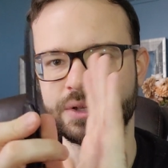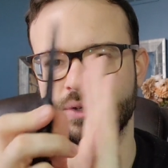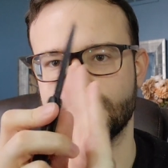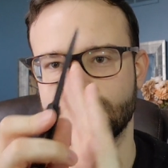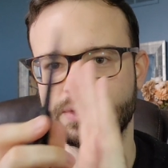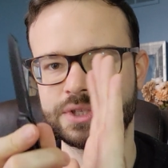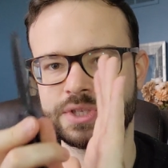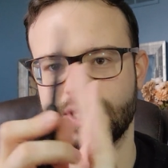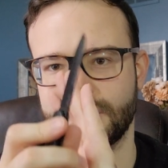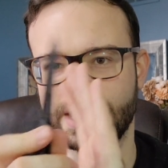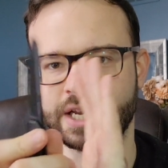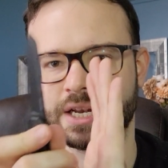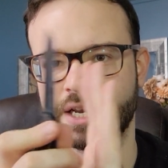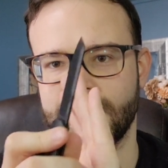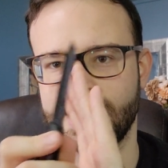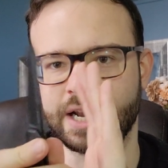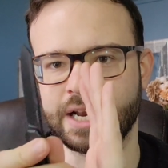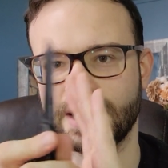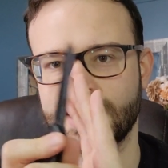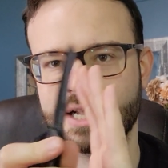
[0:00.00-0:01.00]
loose
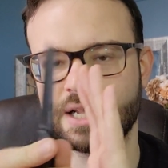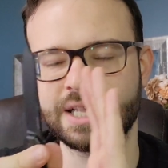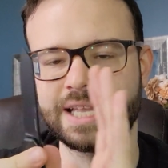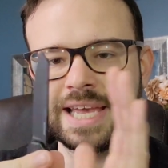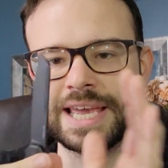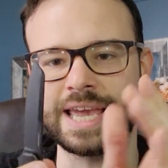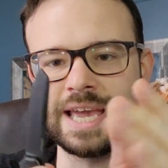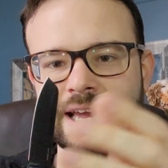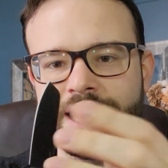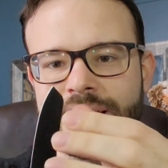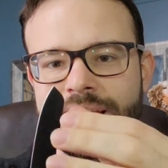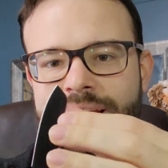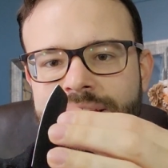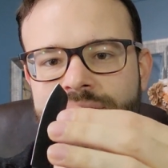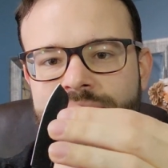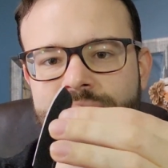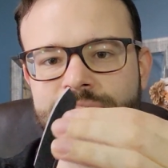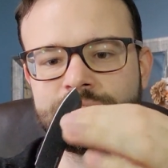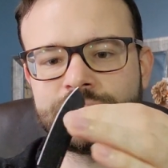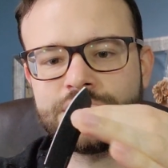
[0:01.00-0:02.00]
and clicking
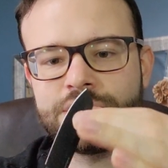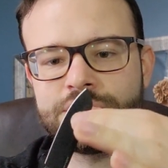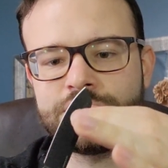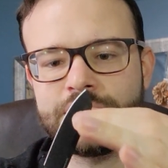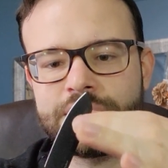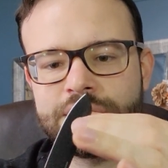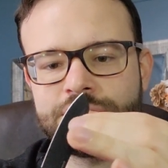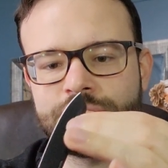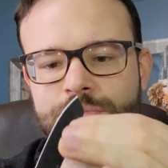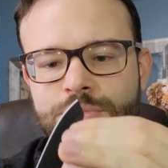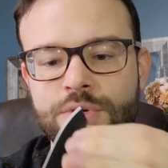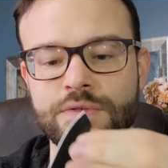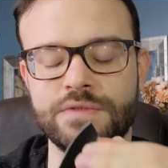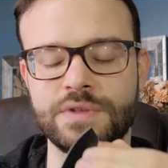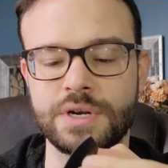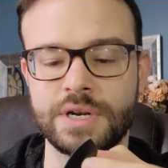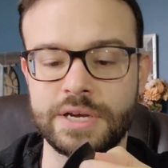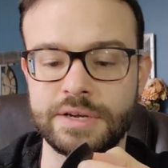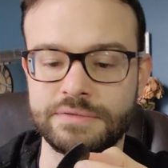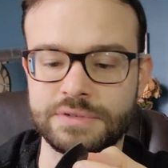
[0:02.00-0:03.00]
against each other as you move
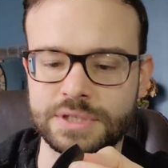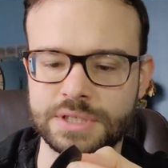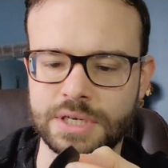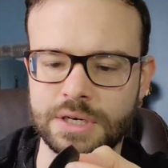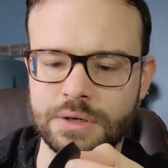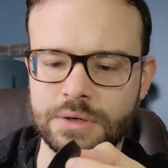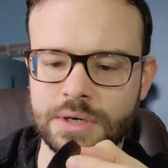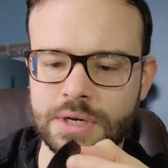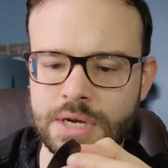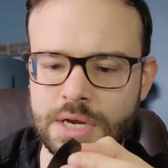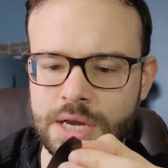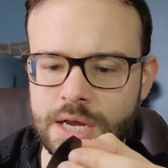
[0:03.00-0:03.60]
the knife. So,